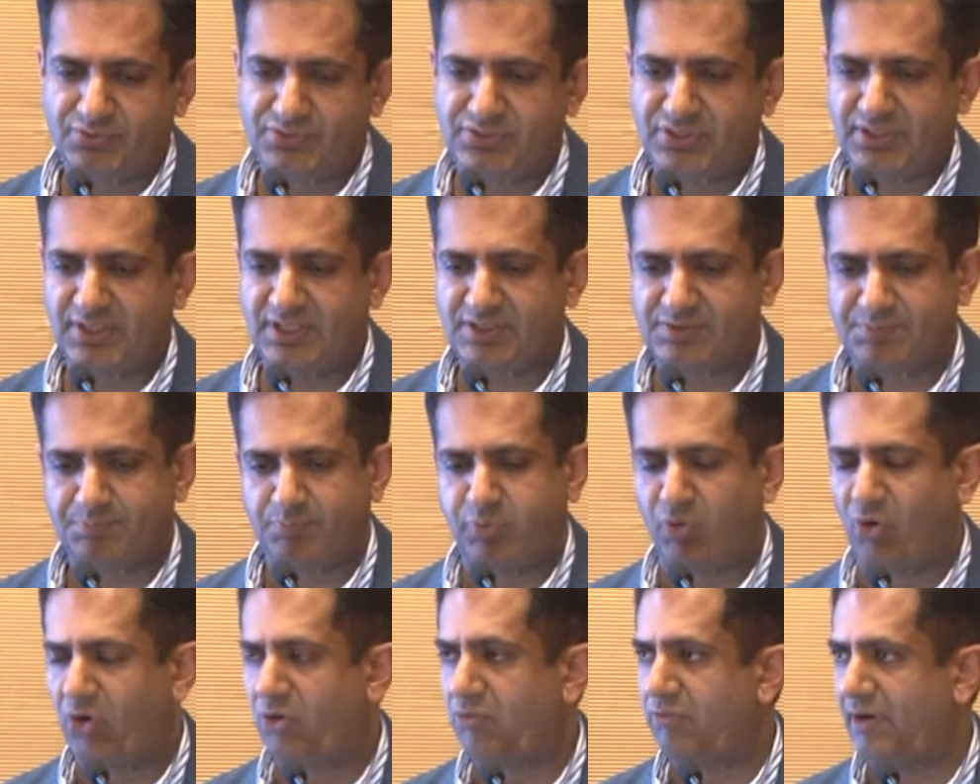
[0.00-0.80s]
to. There's
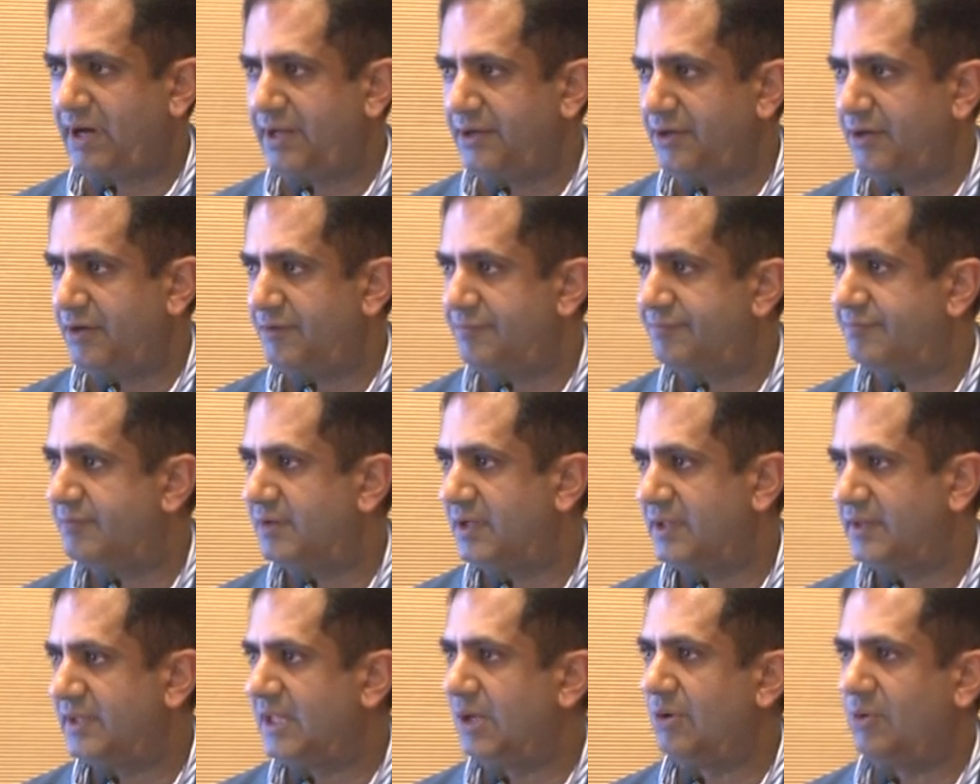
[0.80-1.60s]
poor runoff.
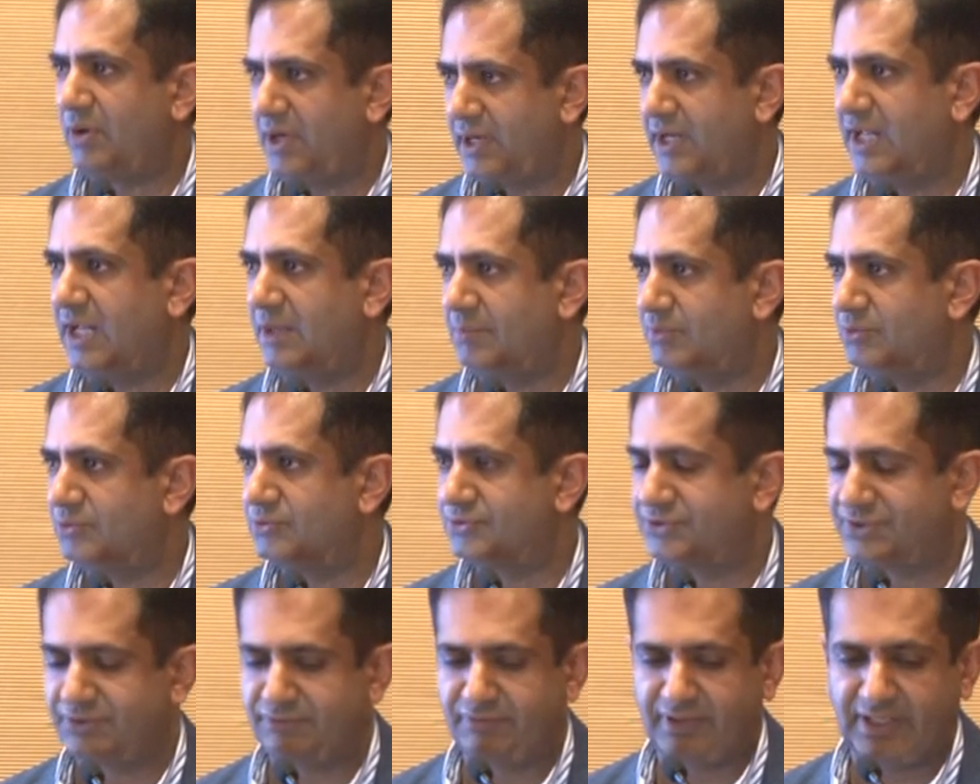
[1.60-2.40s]
They were unable
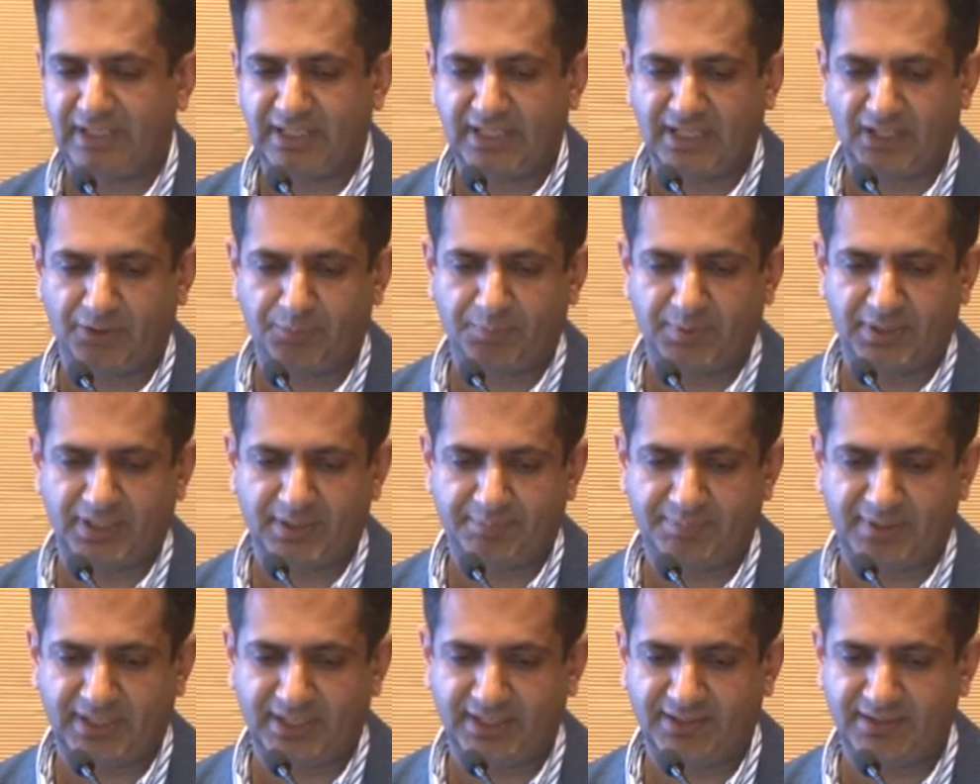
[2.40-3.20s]
to really open
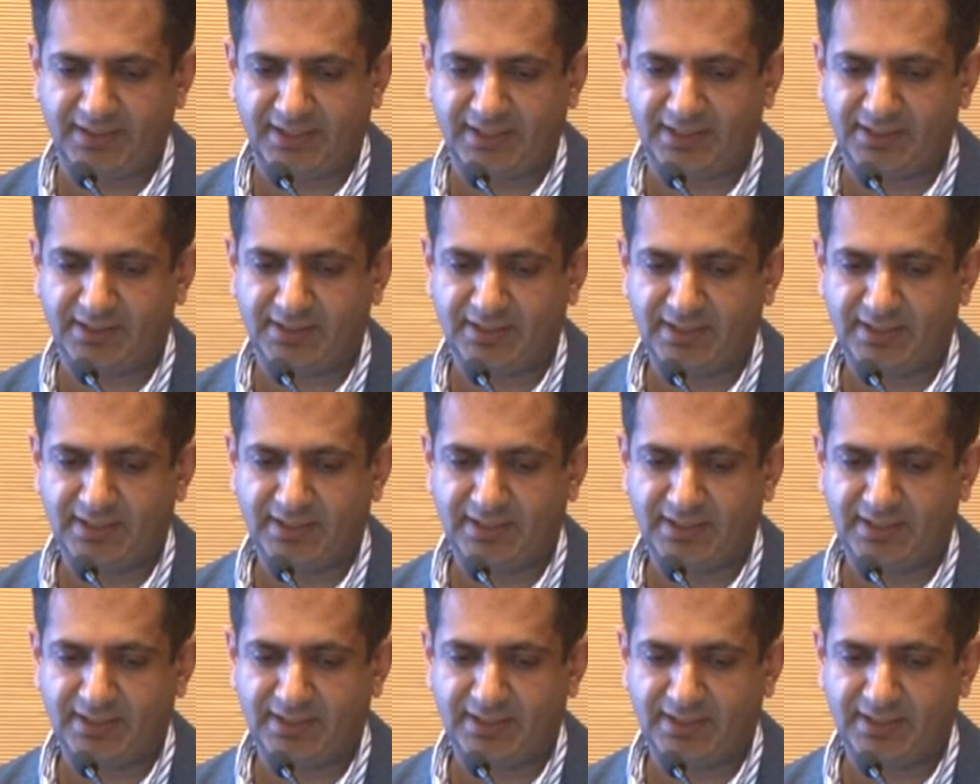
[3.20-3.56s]
up anything.